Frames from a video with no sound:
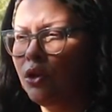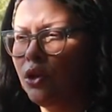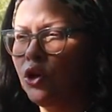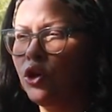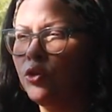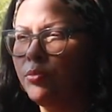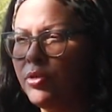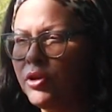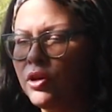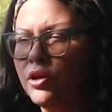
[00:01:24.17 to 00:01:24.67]

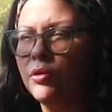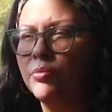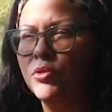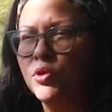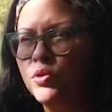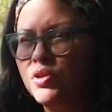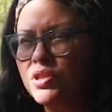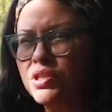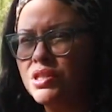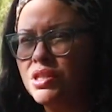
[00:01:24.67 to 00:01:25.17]
urban
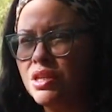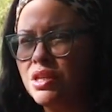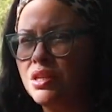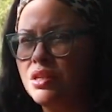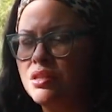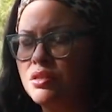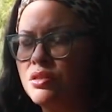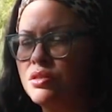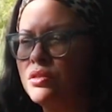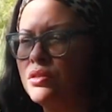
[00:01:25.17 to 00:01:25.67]

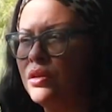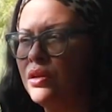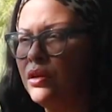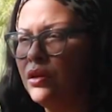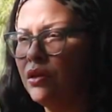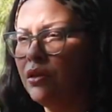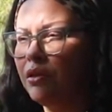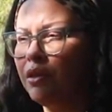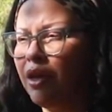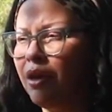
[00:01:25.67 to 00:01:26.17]
communities
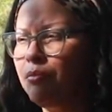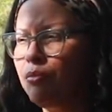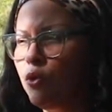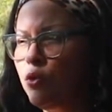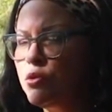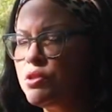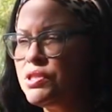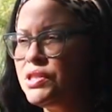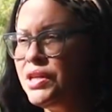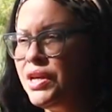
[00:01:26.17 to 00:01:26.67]
that
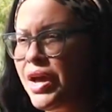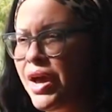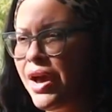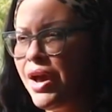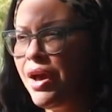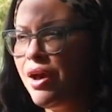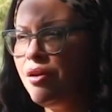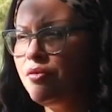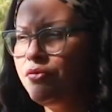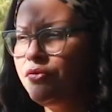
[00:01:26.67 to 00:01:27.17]
mostly
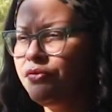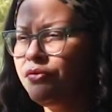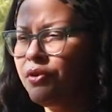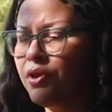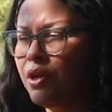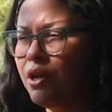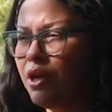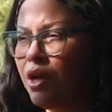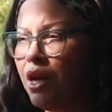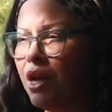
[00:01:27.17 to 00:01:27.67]
have
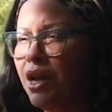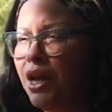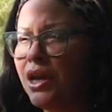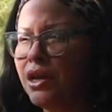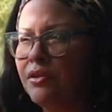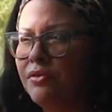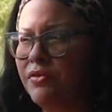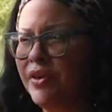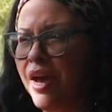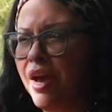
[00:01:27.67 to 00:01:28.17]
a lot
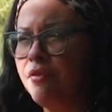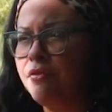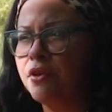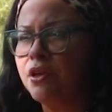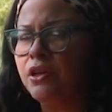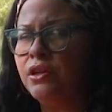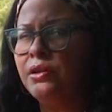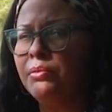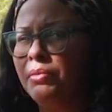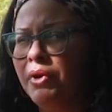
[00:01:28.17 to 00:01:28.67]
of
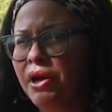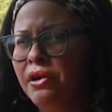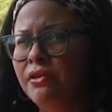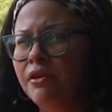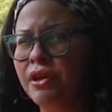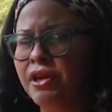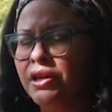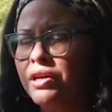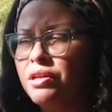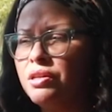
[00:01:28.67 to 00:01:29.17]
African
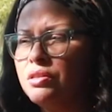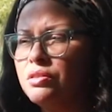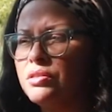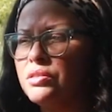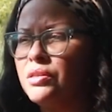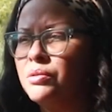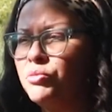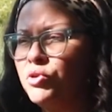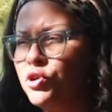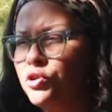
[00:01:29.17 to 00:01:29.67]

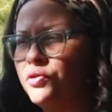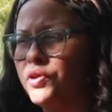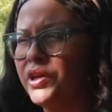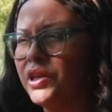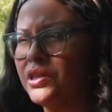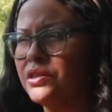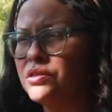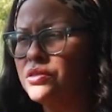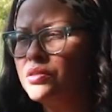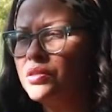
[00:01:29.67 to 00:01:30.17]
Americans,
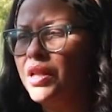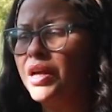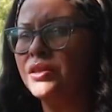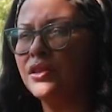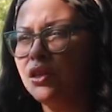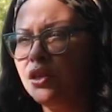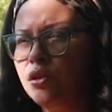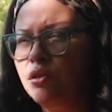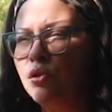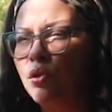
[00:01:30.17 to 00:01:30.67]
immigrants,
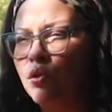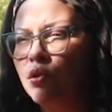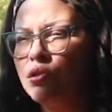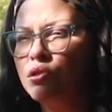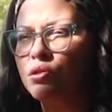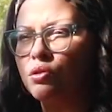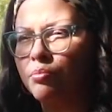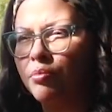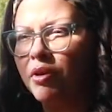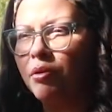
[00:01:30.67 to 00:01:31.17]

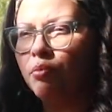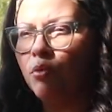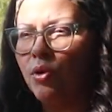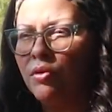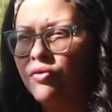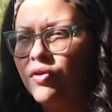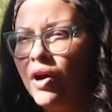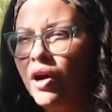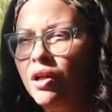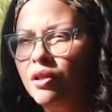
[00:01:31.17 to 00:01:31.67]
Latinos, or people
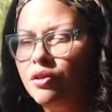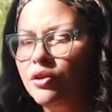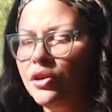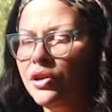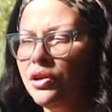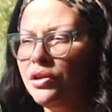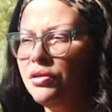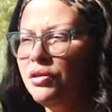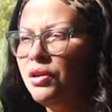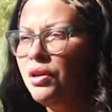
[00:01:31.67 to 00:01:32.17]
of
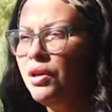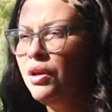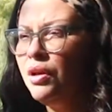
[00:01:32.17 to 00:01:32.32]
color.